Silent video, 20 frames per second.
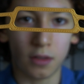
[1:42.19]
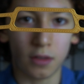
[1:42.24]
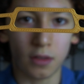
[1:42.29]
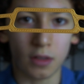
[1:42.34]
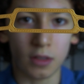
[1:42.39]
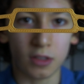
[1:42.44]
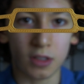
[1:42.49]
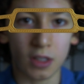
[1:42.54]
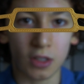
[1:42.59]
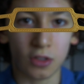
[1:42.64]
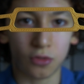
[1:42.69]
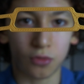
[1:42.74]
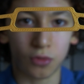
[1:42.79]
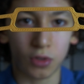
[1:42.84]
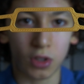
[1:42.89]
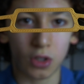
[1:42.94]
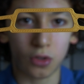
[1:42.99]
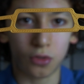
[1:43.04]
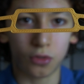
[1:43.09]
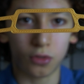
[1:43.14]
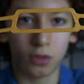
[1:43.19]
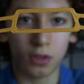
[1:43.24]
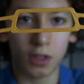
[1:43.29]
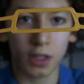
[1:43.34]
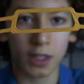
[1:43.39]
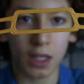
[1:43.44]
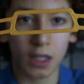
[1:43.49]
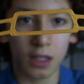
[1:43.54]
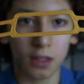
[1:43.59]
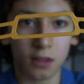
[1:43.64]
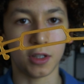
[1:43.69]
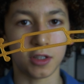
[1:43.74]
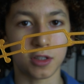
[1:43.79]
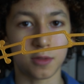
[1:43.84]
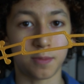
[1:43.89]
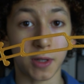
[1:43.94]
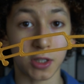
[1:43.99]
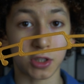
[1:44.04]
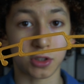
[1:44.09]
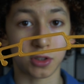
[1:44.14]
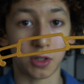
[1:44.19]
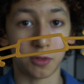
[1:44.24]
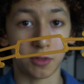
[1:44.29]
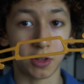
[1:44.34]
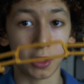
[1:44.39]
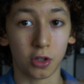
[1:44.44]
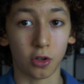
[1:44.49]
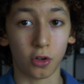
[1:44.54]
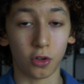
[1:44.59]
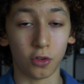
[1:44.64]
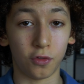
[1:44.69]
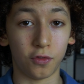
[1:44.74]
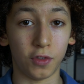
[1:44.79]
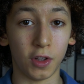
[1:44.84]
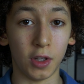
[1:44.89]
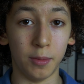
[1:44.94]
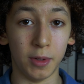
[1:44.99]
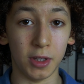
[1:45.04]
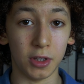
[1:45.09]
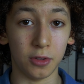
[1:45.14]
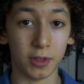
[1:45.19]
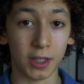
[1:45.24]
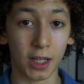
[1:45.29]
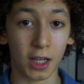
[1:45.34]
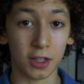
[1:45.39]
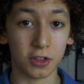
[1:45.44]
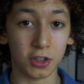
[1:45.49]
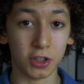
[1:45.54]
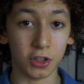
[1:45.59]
This thing's really cool looking, especially with the gold filament that we got to